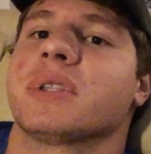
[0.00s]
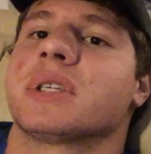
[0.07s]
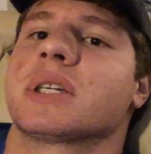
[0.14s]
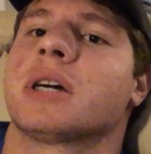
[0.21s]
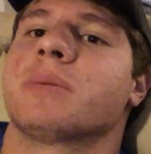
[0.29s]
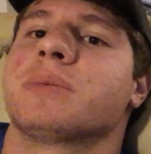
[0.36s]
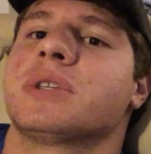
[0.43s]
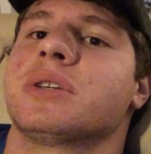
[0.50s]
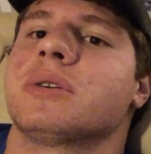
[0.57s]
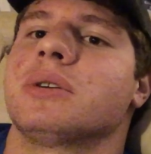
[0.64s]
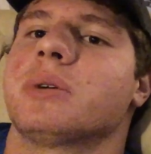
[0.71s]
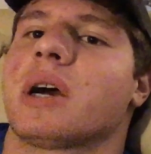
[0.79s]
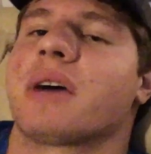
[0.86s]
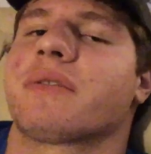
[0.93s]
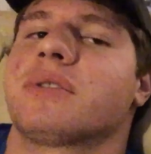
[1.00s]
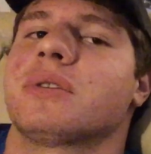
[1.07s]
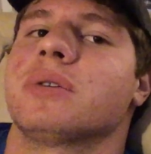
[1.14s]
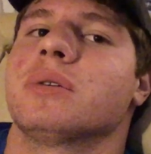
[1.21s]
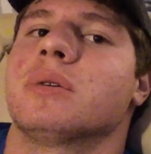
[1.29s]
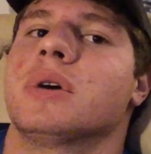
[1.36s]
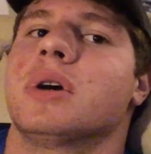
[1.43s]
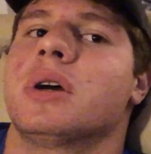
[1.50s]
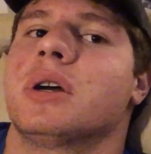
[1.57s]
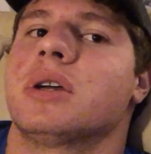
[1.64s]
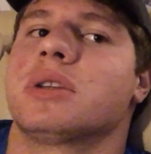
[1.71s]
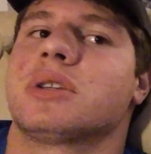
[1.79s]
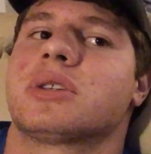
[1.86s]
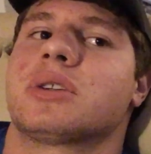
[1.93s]
it to come to you. You have to
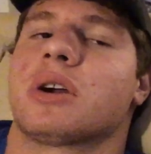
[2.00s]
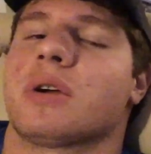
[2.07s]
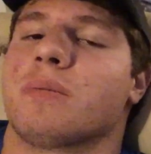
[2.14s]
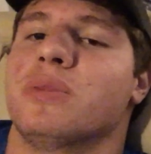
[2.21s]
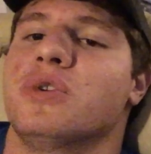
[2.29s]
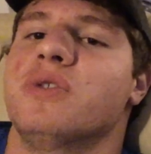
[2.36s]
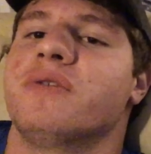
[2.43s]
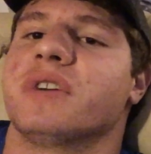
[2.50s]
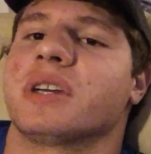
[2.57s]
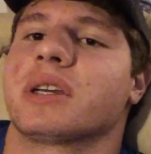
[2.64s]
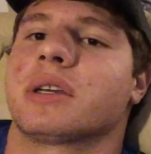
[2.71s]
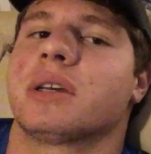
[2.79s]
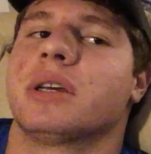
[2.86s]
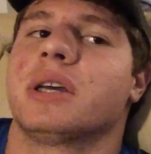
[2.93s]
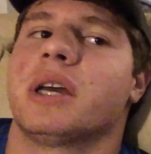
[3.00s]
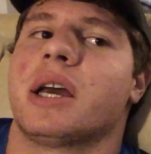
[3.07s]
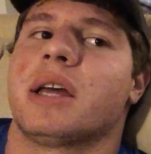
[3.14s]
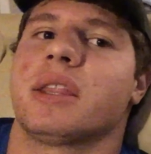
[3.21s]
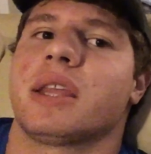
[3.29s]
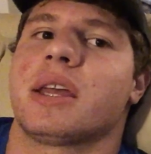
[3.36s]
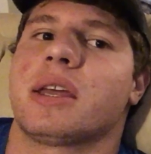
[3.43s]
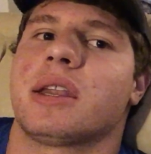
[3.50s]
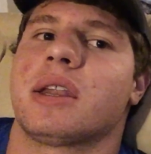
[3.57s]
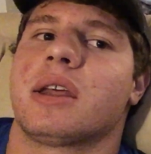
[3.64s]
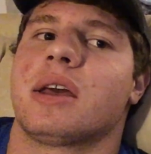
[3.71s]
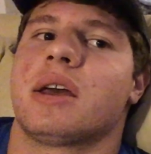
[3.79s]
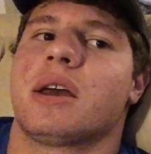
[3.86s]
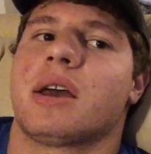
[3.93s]
start moving, and then
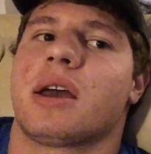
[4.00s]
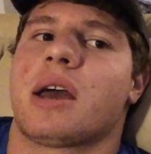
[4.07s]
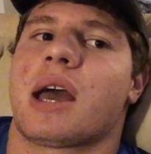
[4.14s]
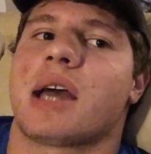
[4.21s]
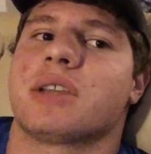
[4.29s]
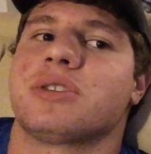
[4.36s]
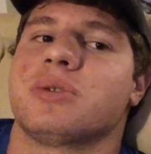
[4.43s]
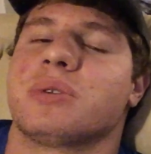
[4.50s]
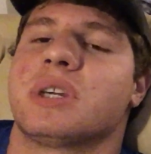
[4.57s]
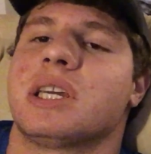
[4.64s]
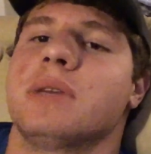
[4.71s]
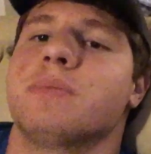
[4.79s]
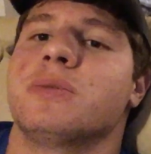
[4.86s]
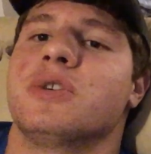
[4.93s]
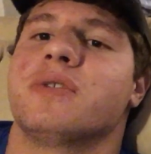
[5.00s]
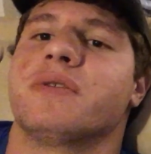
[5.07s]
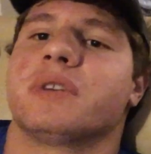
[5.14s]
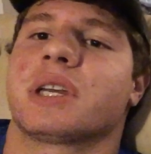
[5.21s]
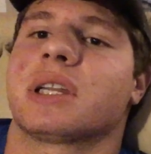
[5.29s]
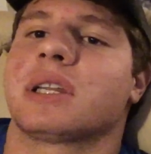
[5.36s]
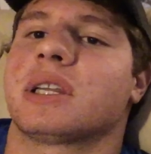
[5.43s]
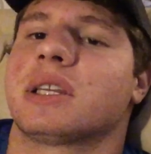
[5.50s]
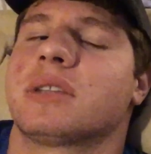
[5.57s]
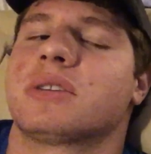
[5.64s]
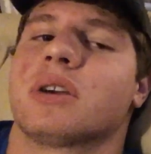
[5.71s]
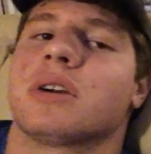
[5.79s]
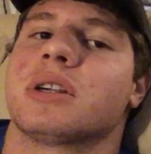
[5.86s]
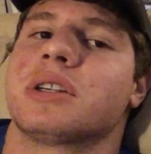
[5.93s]
as you keep moving and
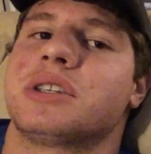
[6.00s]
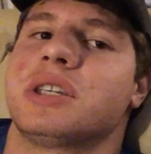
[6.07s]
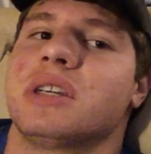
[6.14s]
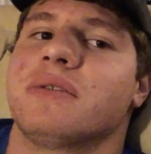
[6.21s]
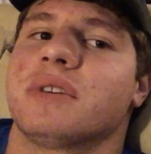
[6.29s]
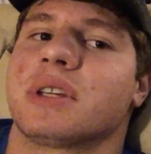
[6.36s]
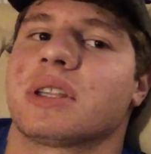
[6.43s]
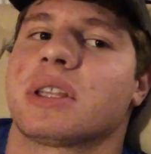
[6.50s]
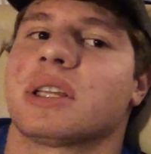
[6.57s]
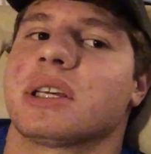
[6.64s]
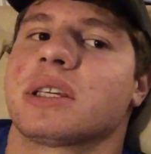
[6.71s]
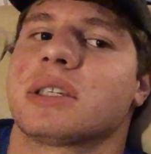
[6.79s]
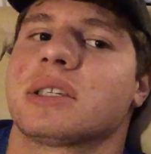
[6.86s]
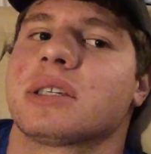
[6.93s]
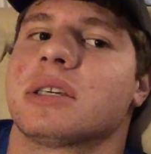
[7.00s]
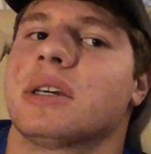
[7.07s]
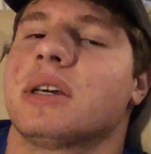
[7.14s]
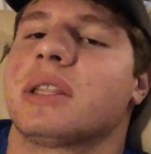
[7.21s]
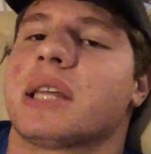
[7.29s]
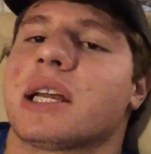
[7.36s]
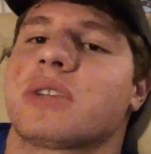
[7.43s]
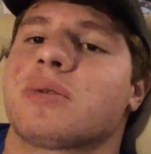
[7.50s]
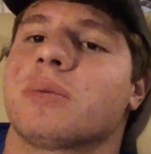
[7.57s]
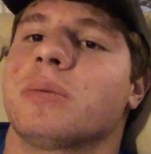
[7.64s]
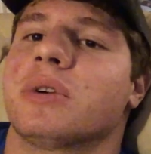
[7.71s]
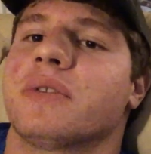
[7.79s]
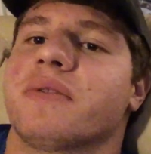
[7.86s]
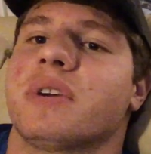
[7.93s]
start achieving things, that's when
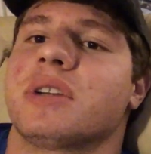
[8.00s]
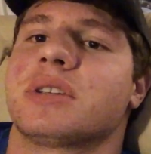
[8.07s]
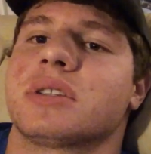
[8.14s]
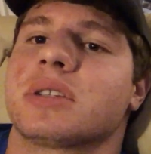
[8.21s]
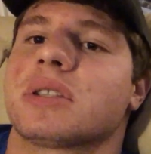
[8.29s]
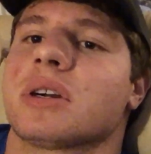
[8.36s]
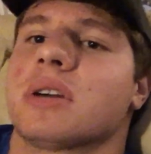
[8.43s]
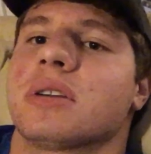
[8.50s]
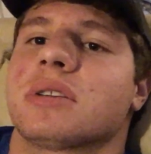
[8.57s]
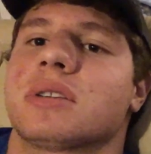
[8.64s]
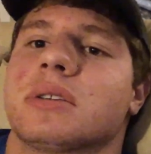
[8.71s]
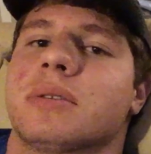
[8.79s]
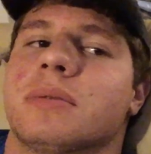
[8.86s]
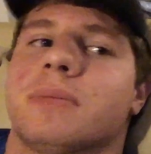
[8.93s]
motivation starts.